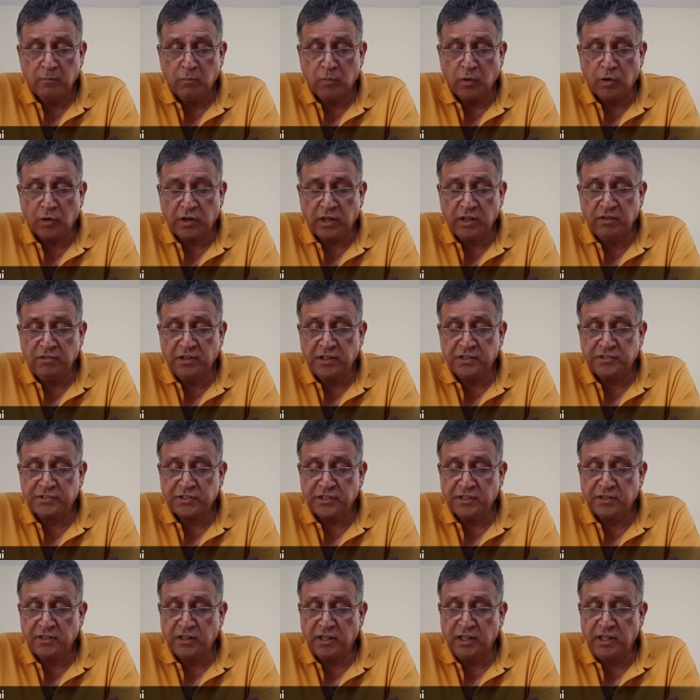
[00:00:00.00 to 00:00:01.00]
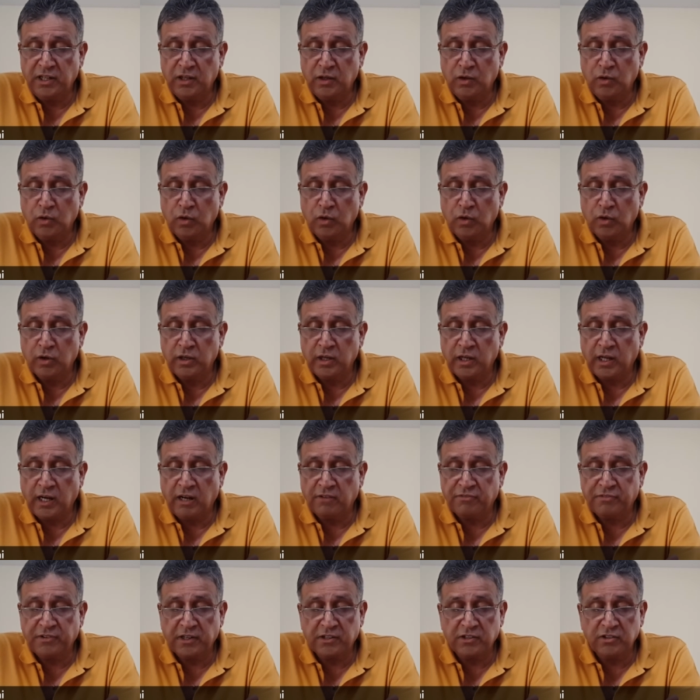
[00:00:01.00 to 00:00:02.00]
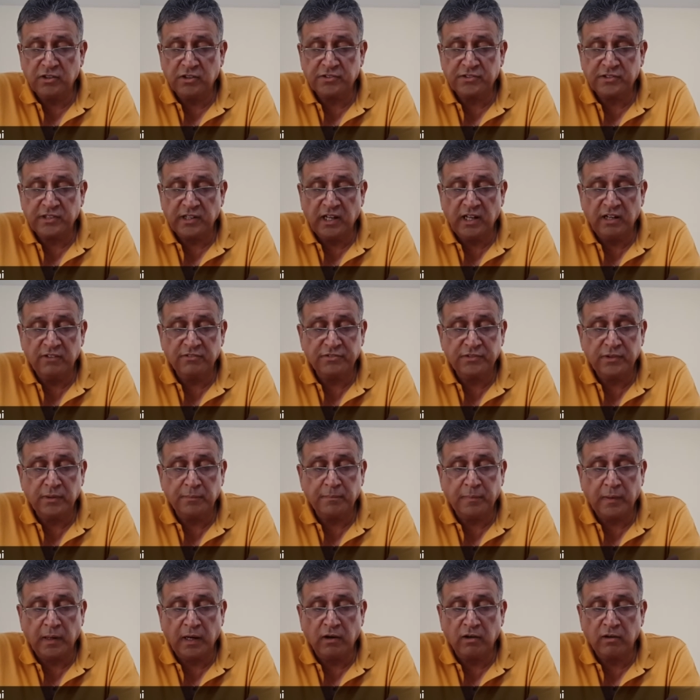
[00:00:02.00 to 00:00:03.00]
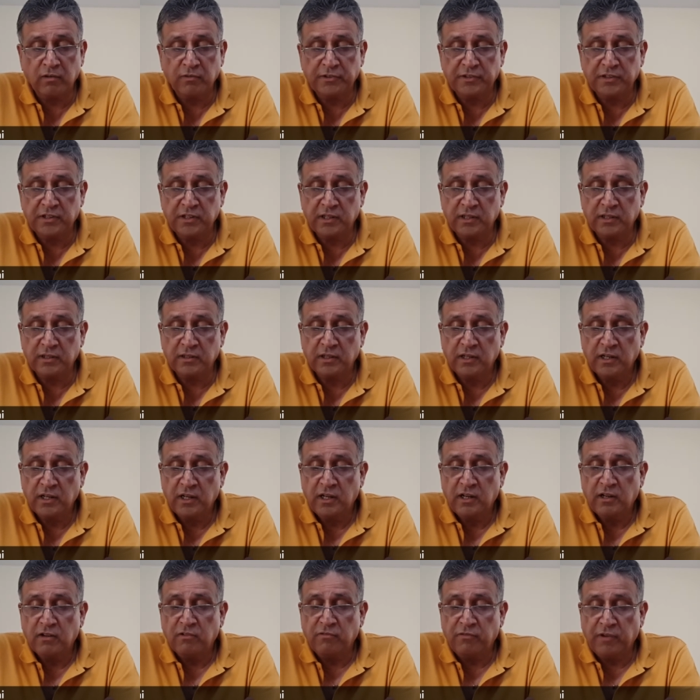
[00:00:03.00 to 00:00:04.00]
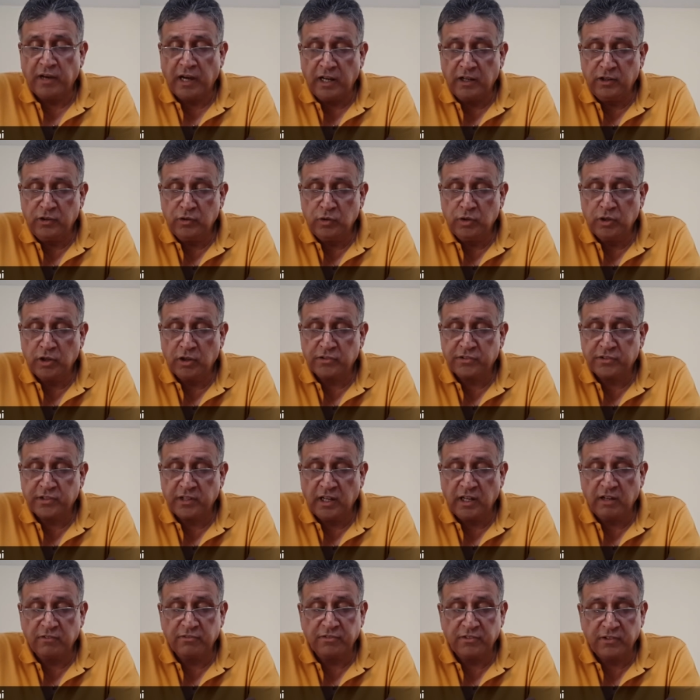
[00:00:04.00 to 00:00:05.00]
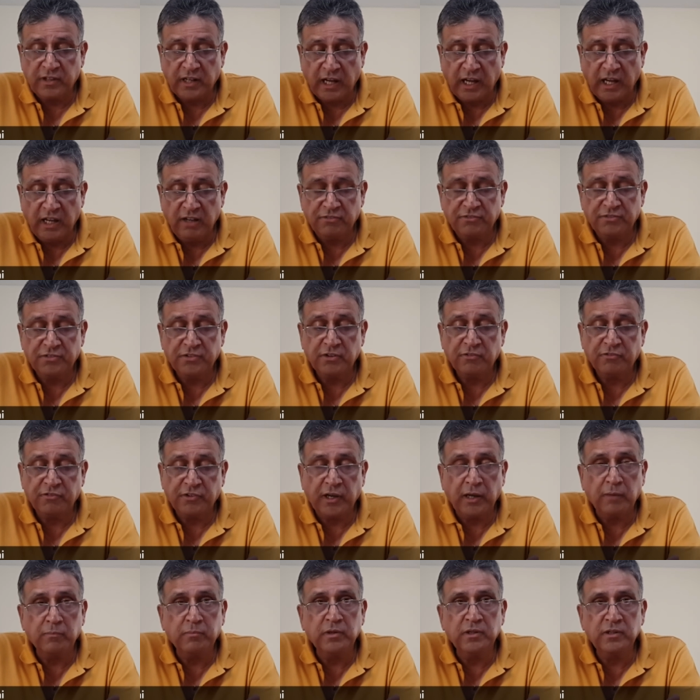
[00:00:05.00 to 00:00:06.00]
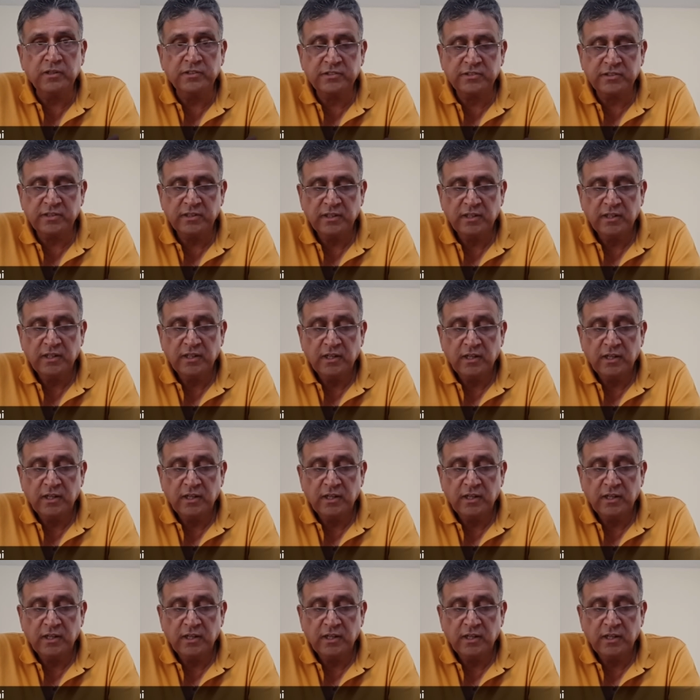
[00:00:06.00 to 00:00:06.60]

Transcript: motivation, ego, laugh at yourself, the power within, value yourself, life, fables,